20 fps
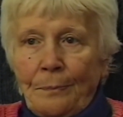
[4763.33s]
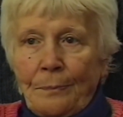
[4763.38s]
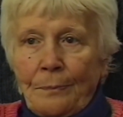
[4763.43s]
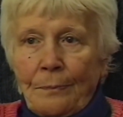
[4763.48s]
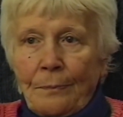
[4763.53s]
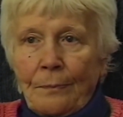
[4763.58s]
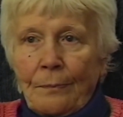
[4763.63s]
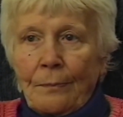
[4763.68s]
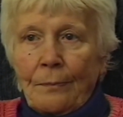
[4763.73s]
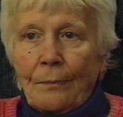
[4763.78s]

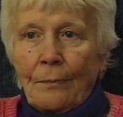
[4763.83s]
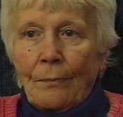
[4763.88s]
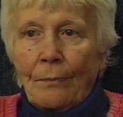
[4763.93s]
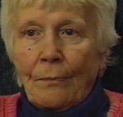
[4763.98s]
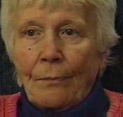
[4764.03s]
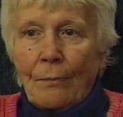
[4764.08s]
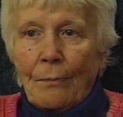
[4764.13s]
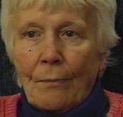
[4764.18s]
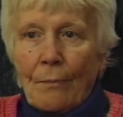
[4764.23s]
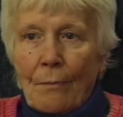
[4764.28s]
So early
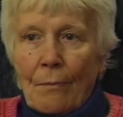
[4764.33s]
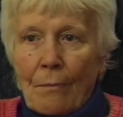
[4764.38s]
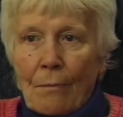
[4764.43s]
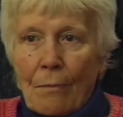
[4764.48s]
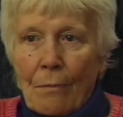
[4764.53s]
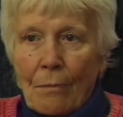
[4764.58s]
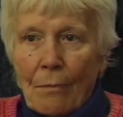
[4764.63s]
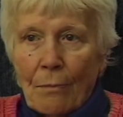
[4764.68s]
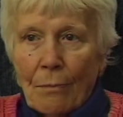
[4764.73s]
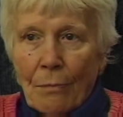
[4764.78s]
on, as you
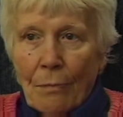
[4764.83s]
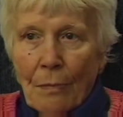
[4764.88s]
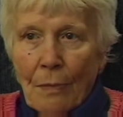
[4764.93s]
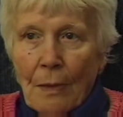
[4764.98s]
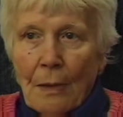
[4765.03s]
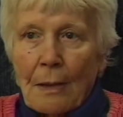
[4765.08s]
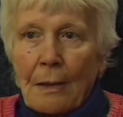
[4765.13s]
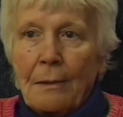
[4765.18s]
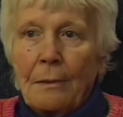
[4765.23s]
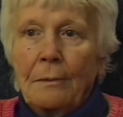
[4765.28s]
said, you
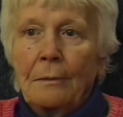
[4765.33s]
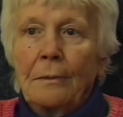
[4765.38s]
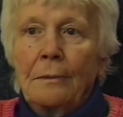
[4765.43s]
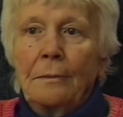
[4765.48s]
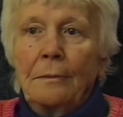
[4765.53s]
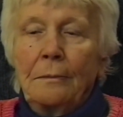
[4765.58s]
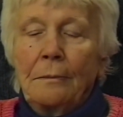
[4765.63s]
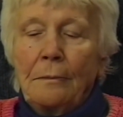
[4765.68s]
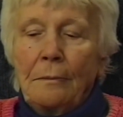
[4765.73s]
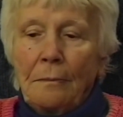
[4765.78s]
had a few
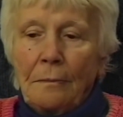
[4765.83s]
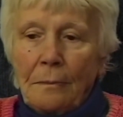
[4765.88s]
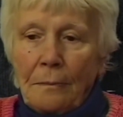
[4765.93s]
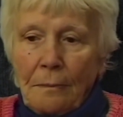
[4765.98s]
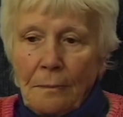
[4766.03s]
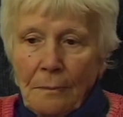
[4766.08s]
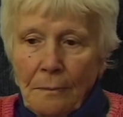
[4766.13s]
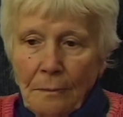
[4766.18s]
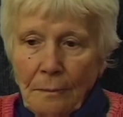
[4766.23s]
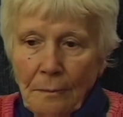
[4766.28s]
months you could
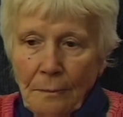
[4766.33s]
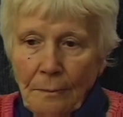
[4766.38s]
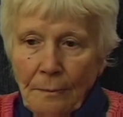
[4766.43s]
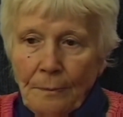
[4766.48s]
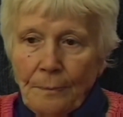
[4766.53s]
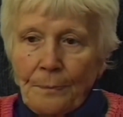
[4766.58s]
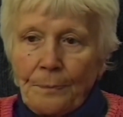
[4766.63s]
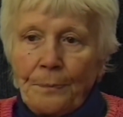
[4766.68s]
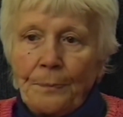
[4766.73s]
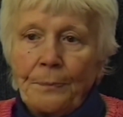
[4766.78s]
live at
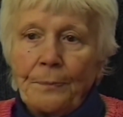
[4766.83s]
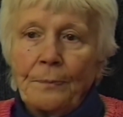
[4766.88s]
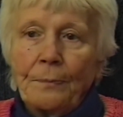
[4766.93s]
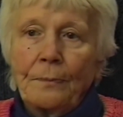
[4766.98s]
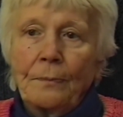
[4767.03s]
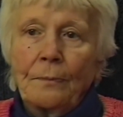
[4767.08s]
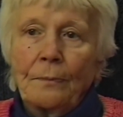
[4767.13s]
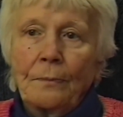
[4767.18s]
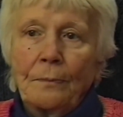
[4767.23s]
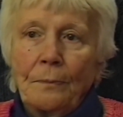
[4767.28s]
home
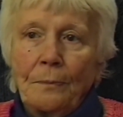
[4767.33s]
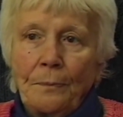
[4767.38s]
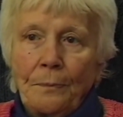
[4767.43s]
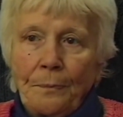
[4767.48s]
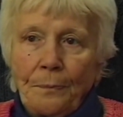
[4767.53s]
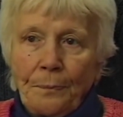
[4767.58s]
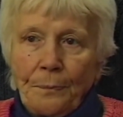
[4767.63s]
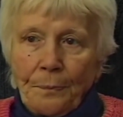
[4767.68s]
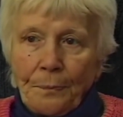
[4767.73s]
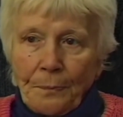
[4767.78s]
and
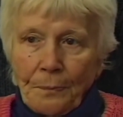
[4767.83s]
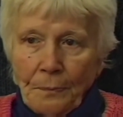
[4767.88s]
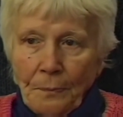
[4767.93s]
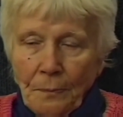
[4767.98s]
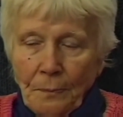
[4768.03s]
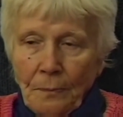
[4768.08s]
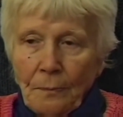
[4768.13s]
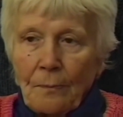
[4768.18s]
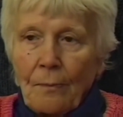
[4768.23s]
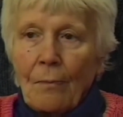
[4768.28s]
more or
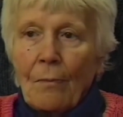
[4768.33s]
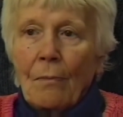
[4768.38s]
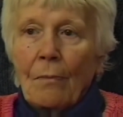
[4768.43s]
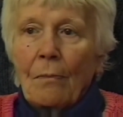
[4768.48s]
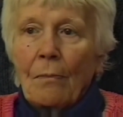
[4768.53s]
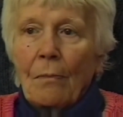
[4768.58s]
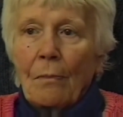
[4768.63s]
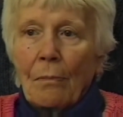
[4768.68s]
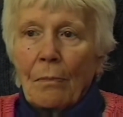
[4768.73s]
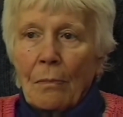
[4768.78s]
less
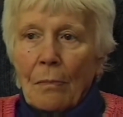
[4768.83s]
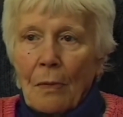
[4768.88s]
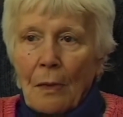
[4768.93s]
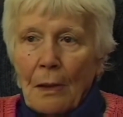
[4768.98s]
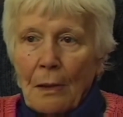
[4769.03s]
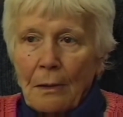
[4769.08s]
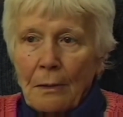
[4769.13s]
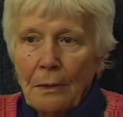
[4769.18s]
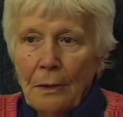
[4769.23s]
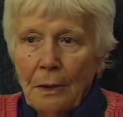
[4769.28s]
carry on your
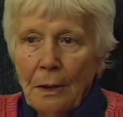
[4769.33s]
lives.